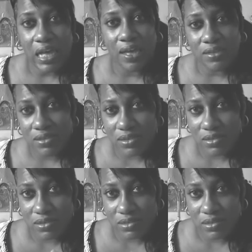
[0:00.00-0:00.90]

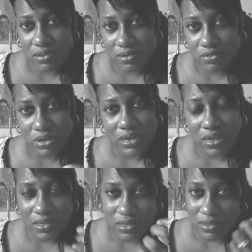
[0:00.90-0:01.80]
onions, green
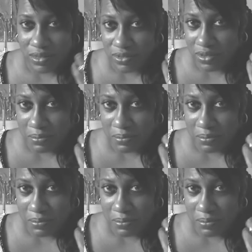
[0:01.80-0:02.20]
onions and